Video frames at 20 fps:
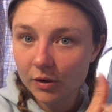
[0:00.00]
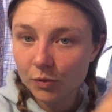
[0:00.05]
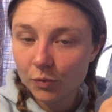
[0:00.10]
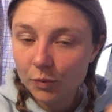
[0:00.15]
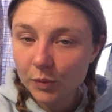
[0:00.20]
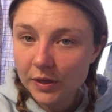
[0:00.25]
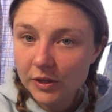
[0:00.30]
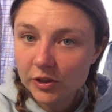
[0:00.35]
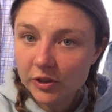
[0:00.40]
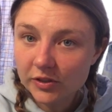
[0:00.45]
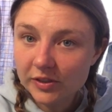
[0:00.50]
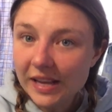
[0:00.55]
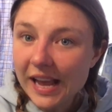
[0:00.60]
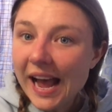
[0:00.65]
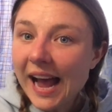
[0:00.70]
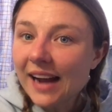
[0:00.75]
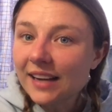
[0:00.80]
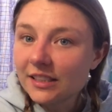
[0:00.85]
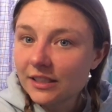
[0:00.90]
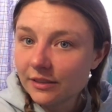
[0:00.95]
We just
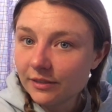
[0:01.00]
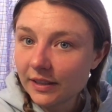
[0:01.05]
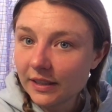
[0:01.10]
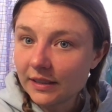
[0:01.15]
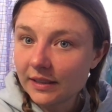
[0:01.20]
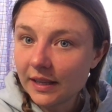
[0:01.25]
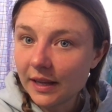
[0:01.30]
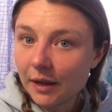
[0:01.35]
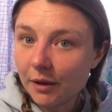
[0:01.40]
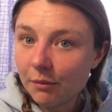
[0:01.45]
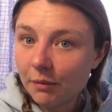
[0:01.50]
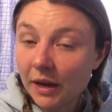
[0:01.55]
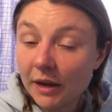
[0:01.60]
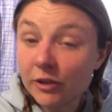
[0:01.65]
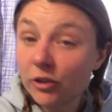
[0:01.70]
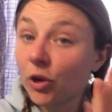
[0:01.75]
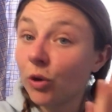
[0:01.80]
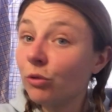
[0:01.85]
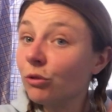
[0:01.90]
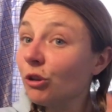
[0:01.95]
activate them
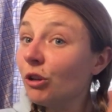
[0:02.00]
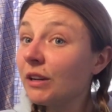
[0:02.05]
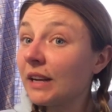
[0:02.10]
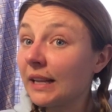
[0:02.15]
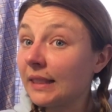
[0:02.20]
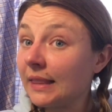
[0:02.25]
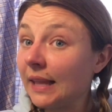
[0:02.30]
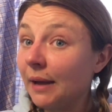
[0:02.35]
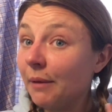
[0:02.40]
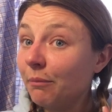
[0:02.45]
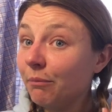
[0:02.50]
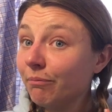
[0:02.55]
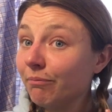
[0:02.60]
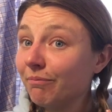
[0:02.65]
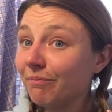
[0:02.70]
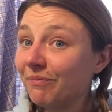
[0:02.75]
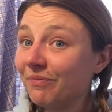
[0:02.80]
and don't look at them.